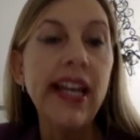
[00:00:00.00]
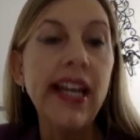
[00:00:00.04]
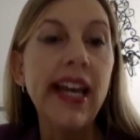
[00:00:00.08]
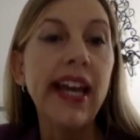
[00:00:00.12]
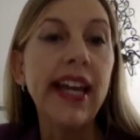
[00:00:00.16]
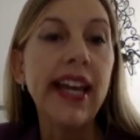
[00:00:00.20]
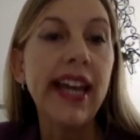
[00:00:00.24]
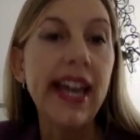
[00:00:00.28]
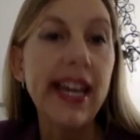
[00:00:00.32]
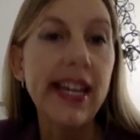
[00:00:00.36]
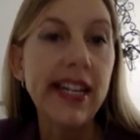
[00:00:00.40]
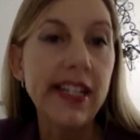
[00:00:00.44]

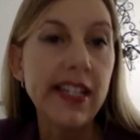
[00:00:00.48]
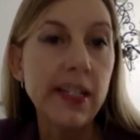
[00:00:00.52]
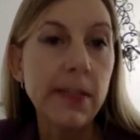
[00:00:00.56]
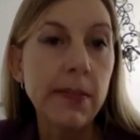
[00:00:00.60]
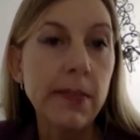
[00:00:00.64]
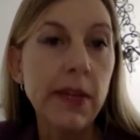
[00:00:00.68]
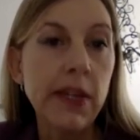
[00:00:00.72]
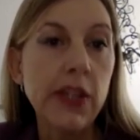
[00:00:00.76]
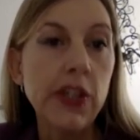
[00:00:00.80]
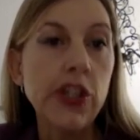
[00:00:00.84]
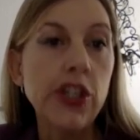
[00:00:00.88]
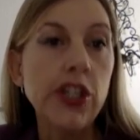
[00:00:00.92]
Again, as
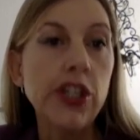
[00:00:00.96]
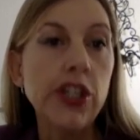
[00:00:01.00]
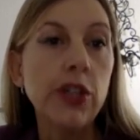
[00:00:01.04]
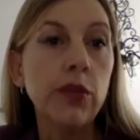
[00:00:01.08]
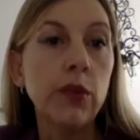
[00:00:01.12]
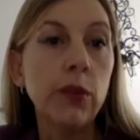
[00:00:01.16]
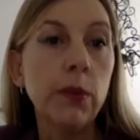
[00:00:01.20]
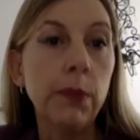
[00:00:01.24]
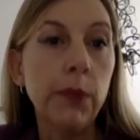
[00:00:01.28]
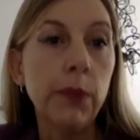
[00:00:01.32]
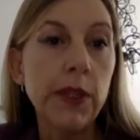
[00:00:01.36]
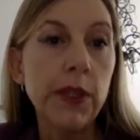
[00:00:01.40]
mentioned, a
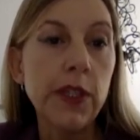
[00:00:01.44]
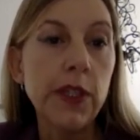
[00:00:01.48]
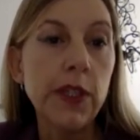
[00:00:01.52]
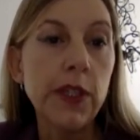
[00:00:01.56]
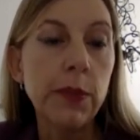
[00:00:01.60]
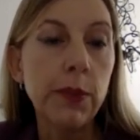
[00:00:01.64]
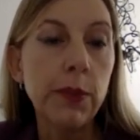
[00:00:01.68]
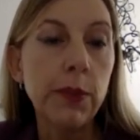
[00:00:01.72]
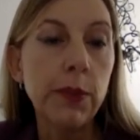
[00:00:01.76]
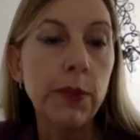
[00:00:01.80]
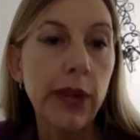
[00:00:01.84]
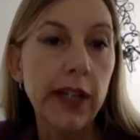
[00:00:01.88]

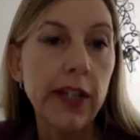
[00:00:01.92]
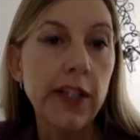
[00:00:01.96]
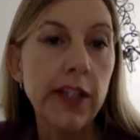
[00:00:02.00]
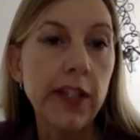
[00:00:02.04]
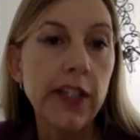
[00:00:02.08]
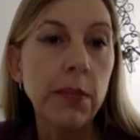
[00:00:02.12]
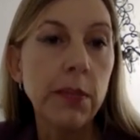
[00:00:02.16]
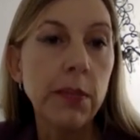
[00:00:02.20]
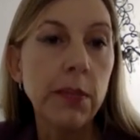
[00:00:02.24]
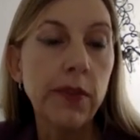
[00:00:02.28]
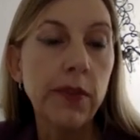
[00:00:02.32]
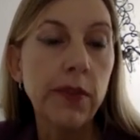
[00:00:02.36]
robust
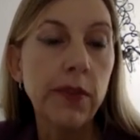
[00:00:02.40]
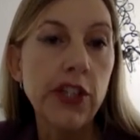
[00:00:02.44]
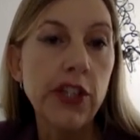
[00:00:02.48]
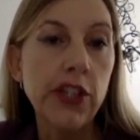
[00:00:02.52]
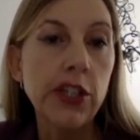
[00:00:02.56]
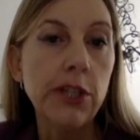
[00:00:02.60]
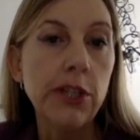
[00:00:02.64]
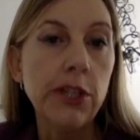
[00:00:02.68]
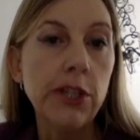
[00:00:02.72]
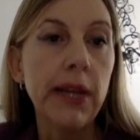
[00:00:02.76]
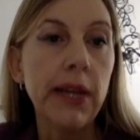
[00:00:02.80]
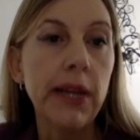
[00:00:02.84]
pregnancy
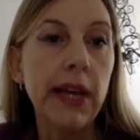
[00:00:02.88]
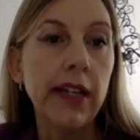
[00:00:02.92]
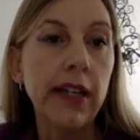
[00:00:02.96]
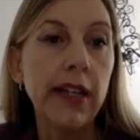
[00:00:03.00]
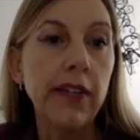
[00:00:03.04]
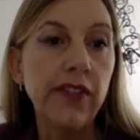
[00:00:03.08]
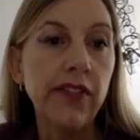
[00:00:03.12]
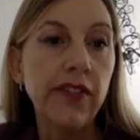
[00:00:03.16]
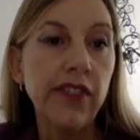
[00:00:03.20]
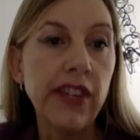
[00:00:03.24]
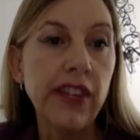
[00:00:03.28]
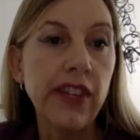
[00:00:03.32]
prevention plan
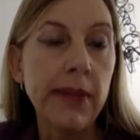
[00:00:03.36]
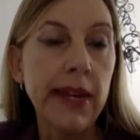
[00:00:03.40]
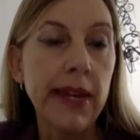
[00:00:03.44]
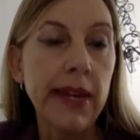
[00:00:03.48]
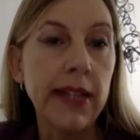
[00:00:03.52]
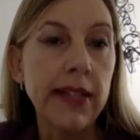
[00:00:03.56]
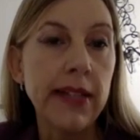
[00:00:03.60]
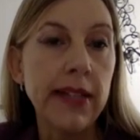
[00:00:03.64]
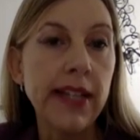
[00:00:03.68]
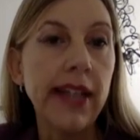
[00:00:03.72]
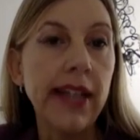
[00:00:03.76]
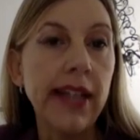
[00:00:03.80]
in
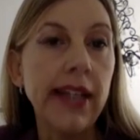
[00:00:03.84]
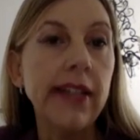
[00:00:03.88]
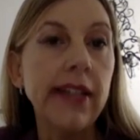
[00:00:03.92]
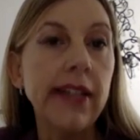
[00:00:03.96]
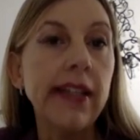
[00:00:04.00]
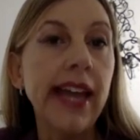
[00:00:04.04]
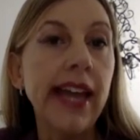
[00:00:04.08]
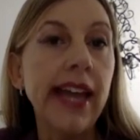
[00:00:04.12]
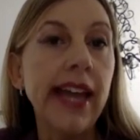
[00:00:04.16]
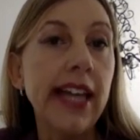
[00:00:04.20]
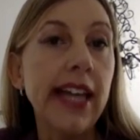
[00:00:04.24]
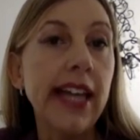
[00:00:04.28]
females, and in
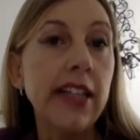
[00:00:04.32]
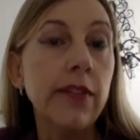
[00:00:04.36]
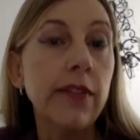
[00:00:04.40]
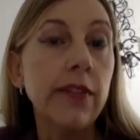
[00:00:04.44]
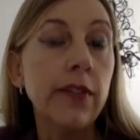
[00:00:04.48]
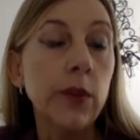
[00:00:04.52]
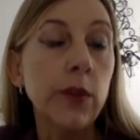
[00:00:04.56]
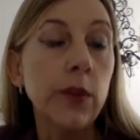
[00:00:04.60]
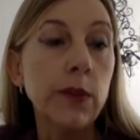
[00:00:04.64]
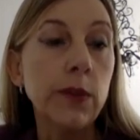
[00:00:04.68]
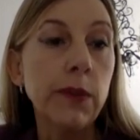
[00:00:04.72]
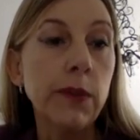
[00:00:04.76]
the case of
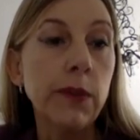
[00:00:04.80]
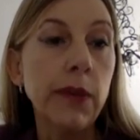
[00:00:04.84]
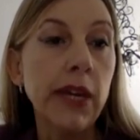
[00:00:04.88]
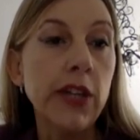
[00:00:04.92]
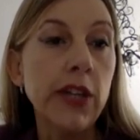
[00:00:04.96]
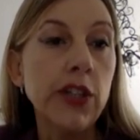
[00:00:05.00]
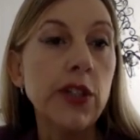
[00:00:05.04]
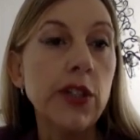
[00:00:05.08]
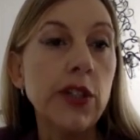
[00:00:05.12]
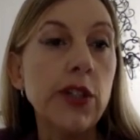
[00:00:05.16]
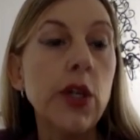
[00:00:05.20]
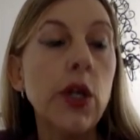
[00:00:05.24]
those
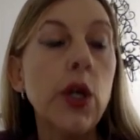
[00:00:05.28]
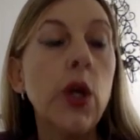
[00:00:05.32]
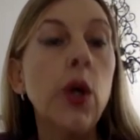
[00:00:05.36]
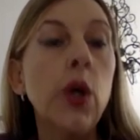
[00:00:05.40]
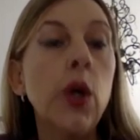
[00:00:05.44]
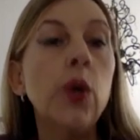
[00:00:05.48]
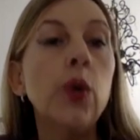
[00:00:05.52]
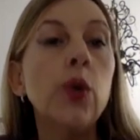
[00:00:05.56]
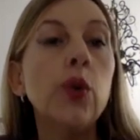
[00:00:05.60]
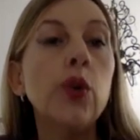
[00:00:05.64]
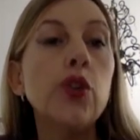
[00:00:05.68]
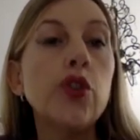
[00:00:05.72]
patients
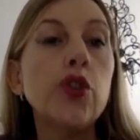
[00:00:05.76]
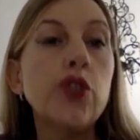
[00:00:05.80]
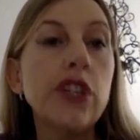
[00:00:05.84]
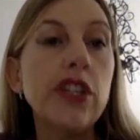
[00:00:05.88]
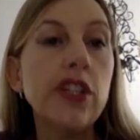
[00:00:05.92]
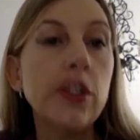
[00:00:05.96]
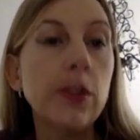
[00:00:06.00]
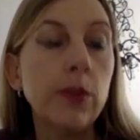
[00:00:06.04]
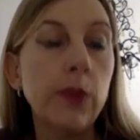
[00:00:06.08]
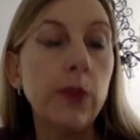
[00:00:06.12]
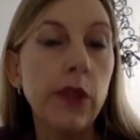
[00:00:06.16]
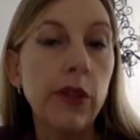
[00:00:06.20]
who are
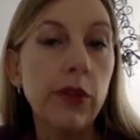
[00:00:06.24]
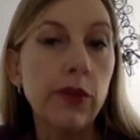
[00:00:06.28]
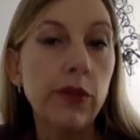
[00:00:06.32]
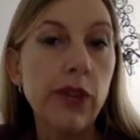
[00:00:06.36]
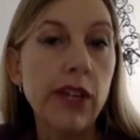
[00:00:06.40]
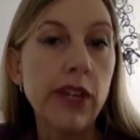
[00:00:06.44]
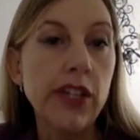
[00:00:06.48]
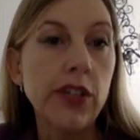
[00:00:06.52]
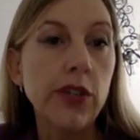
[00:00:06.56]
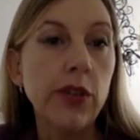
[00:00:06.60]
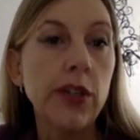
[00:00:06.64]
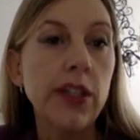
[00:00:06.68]
treated with
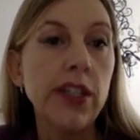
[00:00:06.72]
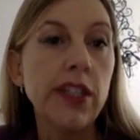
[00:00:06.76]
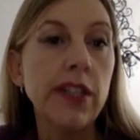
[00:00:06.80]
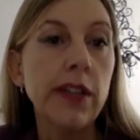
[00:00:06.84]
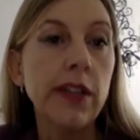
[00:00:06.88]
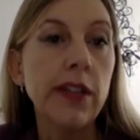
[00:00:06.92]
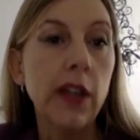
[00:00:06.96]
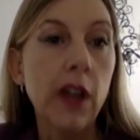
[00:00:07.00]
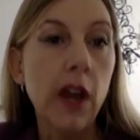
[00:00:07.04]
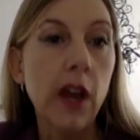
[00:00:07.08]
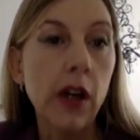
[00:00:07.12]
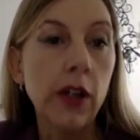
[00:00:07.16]
retinoids
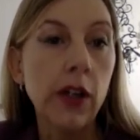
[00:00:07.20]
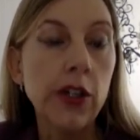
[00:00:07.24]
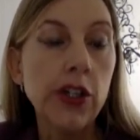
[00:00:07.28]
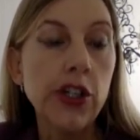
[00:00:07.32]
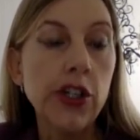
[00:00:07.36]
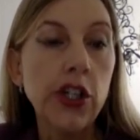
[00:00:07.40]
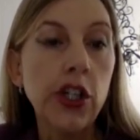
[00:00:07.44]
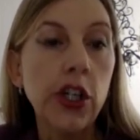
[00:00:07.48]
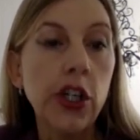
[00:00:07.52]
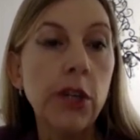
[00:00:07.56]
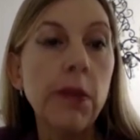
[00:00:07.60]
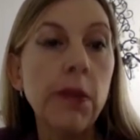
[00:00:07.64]
the longer
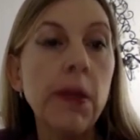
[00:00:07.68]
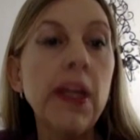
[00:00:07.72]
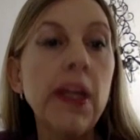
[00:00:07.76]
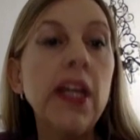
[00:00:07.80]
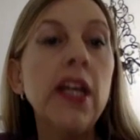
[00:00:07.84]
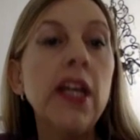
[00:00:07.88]
term,